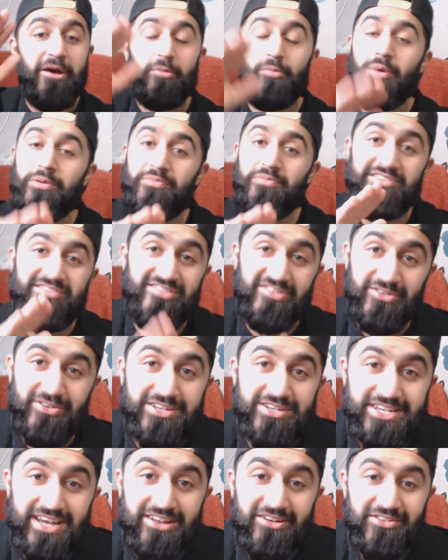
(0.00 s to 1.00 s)
When we
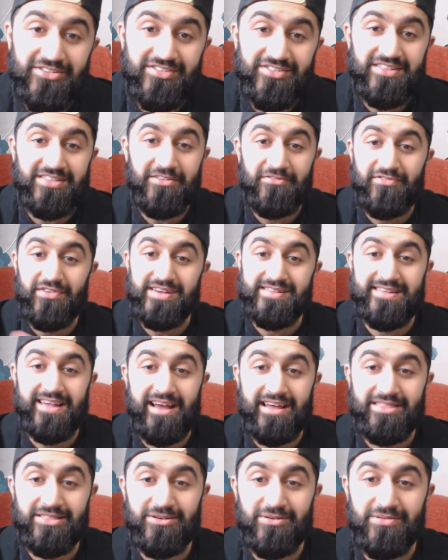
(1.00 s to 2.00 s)
saw Genos, the first
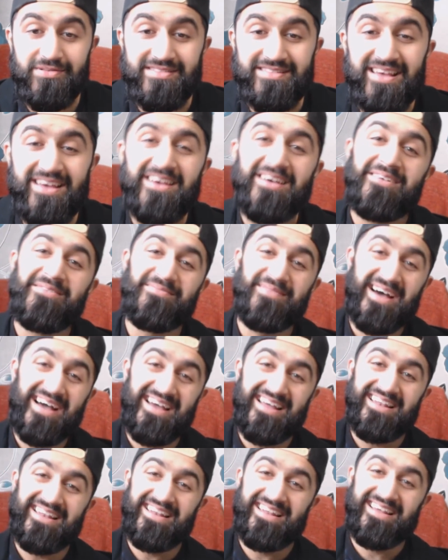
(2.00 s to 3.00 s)
thing I thought was,
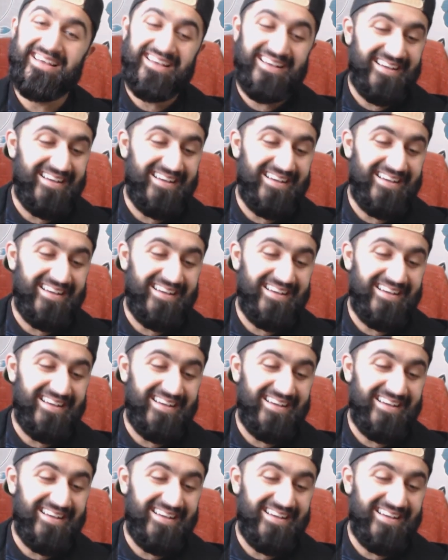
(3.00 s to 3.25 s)
man,